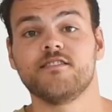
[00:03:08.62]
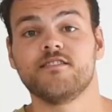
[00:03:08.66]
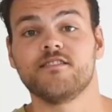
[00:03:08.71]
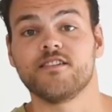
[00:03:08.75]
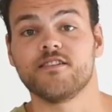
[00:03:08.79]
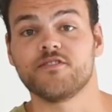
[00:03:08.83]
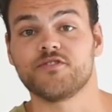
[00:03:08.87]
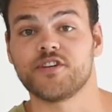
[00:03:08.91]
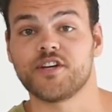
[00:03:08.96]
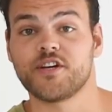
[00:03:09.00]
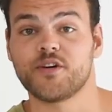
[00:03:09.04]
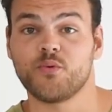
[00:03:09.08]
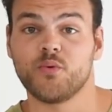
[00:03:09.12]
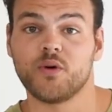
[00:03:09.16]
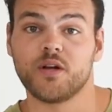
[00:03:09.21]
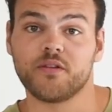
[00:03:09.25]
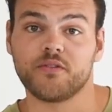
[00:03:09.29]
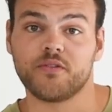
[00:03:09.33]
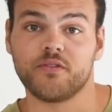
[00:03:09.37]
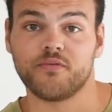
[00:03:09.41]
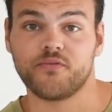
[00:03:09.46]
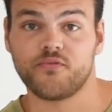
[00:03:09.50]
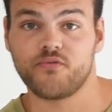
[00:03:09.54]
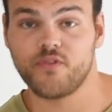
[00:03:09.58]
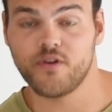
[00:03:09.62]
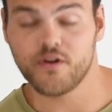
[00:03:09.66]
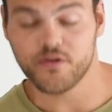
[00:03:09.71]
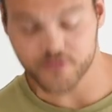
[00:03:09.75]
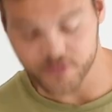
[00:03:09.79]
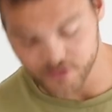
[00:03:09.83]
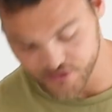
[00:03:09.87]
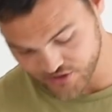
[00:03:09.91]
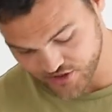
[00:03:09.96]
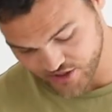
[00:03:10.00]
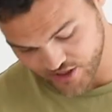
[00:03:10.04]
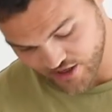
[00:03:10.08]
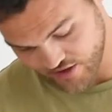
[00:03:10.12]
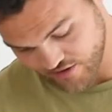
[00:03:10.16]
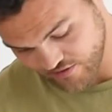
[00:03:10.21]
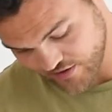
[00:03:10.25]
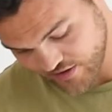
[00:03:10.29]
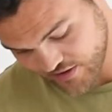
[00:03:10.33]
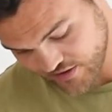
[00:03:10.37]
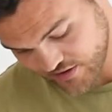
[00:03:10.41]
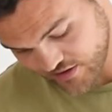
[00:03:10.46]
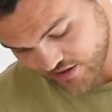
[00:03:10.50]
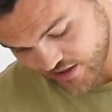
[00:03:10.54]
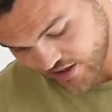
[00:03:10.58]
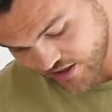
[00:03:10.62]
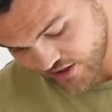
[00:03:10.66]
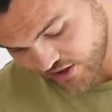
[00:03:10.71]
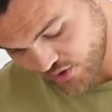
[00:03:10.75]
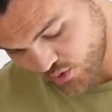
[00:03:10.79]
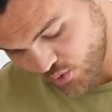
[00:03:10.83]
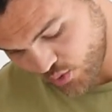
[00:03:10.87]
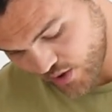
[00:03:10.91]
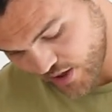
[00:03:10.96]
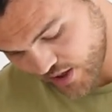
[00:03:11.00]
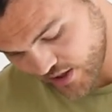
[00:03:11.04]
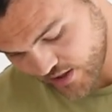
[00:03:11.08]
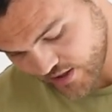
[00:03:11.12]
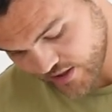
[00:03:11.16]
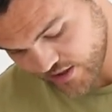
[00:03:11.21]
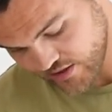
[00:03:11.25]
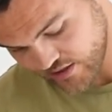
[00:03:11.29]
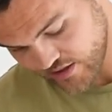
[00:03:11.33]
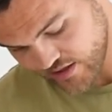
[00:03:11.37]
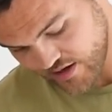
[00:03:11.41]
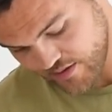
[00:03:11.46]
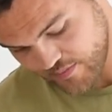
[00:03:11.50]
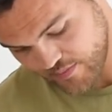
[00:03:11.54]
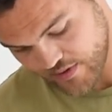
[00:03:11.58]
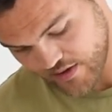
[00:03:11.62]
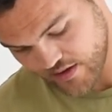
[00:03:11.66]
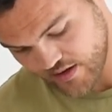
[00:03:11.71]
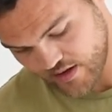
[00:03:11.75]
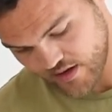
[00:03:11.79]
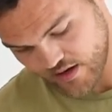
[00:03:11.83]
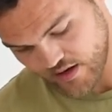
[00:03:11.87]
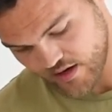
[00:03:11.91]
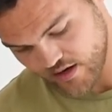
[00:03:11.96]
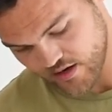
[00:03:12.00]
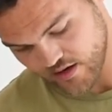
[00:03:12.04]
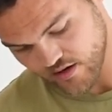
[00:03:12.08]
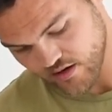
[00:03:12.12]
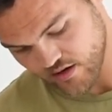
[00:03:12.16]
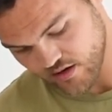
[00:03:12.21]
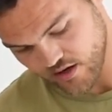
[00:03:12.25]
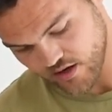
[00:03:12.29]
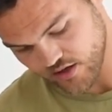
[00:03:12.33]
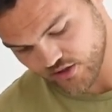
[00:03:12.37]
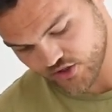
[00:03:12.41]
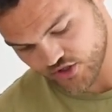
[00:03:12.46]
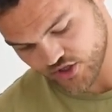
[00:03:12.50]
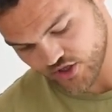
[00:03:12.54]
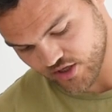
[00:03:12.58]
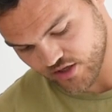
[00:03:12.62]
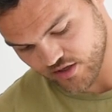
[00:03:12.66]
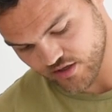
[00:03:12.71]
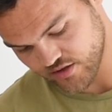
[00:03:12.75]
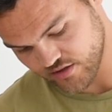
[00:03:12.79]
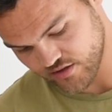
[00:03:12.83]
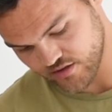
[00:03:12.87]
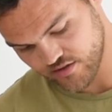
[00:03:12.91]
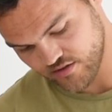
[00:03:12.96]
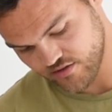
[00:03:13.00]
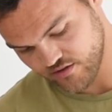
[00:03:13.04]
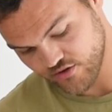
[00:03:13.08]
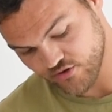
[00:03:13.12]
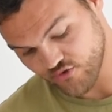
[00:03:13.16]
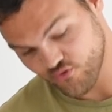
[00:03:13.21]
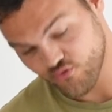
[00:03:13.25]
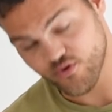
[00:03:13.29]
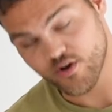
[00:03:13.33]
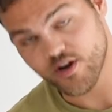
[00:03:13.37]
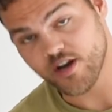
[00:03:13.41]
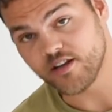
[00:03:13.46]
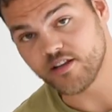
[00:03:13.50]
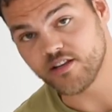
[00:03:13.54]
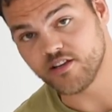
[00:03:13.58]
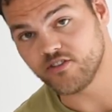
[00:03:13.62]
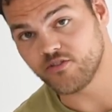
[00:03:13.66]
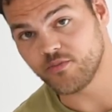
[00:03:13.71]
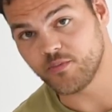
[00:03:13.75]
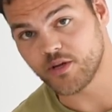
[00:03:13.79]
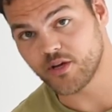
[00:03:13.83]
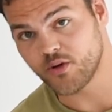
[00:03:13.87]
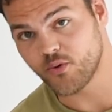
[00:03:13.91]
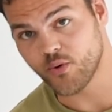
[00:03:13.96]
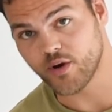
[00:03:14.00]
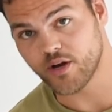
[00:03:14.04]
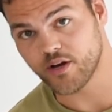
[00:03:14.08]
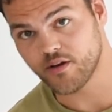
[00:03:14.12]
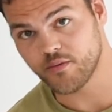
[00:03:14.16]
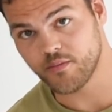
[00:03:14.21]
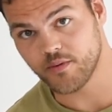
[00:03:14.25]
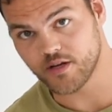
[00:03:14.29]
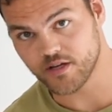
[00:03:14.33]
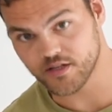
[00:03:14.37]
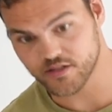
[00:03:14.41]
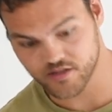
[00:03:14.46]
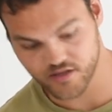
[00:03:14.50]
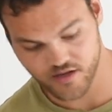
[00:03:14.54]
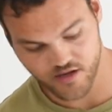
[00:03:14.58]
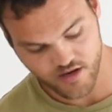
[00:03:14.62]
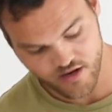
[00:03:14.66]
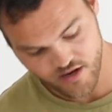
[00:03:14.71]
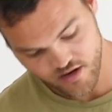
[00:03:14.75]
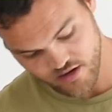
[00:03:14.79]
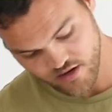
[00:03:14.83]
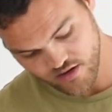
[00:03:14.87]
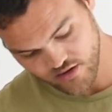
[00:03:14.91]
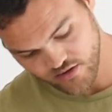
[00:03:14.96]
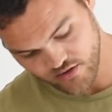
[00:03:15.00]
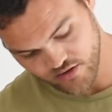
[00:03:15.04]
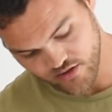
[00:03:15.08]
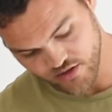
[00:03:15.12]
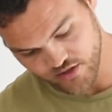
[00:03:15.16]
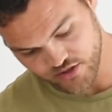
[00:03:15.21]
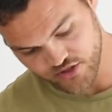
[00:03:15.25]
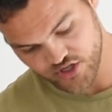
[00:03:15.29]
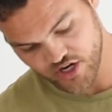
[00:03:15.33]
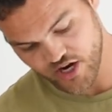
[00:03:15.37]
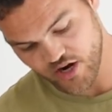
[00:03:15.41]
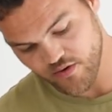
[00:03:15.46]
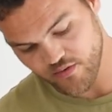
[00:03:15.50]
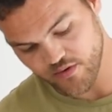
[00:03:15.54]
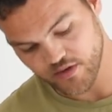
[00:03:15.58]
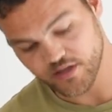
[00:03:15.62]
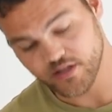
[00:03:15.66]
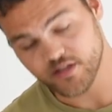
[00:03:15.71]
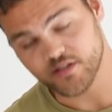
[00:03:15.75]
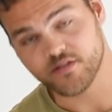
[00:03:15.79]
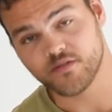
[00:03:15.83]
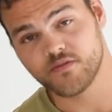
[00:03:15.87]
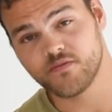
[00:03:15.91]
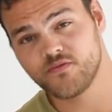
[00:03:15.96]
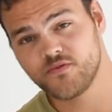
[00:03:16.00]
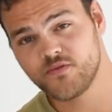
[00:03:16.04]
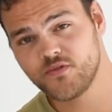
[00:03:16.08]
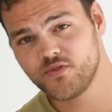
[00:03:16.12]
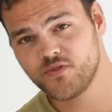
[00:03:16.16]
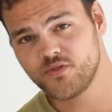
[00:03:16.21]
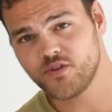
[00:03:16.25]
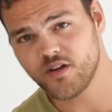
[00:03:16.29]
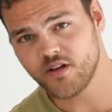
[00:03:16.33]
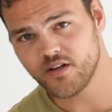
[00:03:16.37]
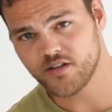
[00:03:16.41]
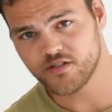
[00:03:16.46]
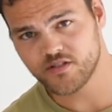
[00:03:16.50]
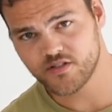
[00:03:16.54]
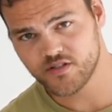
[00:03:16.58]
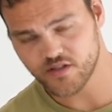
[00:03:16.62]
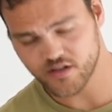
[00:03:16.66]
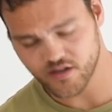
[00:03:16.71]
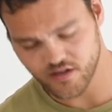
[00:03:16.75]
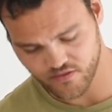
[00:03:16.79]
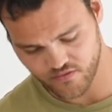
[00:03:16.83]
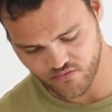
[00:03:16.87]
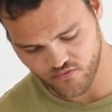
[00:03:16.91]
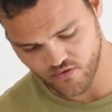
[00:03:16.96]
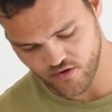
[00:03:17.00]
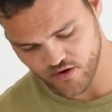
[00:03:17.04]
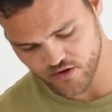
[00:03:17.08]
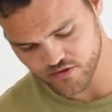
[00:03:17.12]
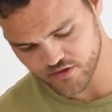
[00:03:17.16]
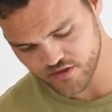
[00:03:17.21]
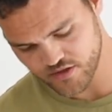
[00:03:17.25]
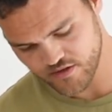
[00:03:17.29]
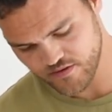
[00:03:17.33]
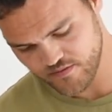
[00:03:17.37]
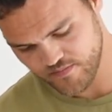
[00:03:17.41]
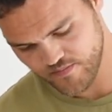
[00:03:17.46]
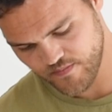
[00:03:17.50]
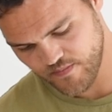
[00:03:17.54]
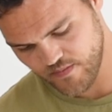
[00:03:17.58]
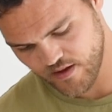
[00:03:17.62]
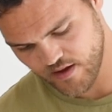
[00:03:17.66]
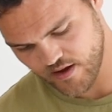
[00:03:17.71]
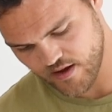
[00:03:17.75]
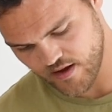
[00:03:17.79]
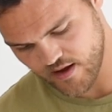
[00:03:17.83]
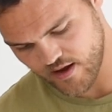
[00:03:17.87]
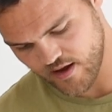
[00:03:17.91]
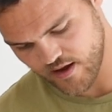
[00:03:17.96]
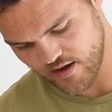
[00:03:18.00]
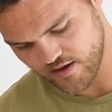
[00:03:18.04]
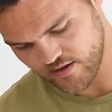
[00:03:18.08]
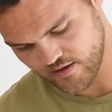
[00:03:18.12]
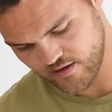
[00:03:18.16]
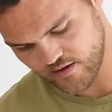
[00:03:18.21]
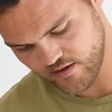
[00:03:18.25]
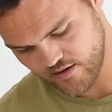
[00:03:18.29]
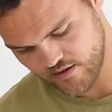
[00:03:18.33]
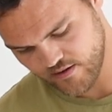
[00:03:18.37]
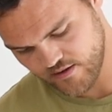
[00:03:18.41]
Now take one of the frozen cherries and quickly dip it in the hot chocolate. You really need to be quick because the cherry is solid frozen and